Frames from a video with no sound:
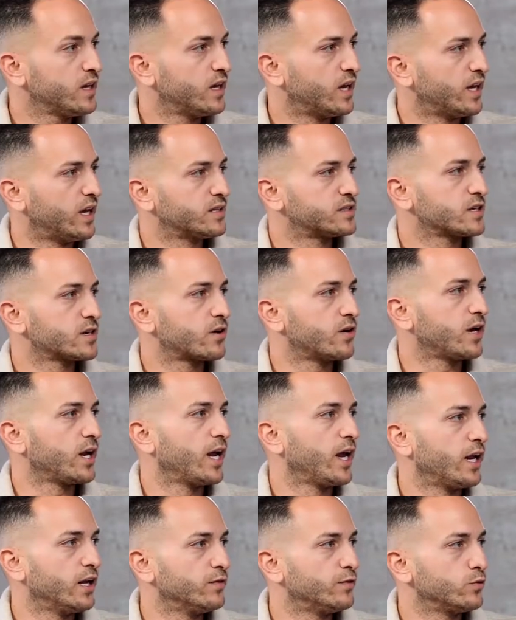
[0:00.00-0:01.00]
and as a
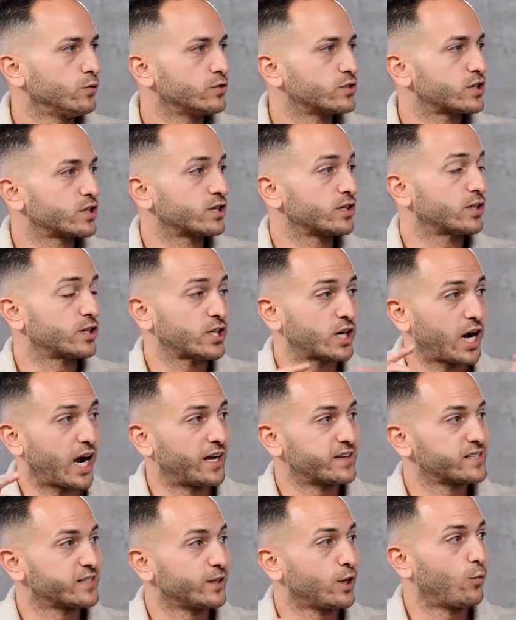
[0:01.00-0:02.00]
creative who's
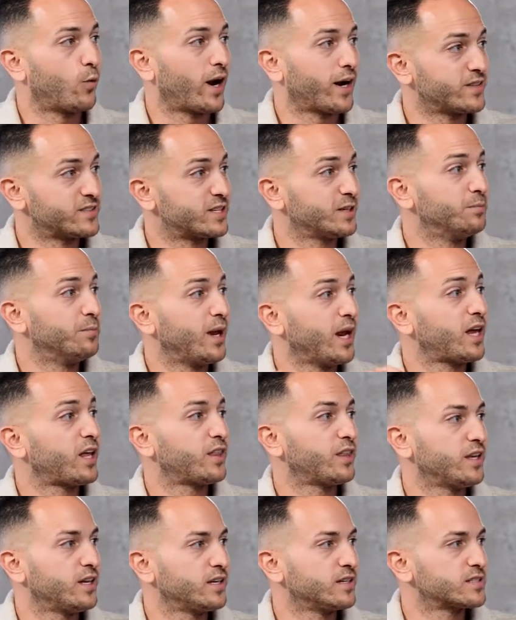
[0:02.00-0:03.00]
constantly wanting to make
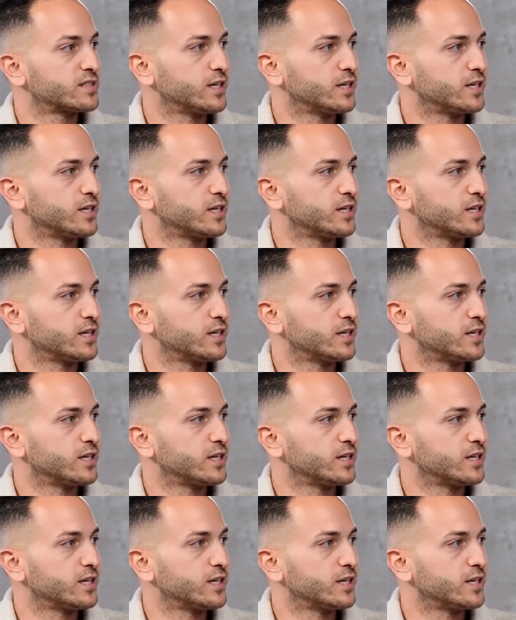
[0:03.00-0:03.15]
things,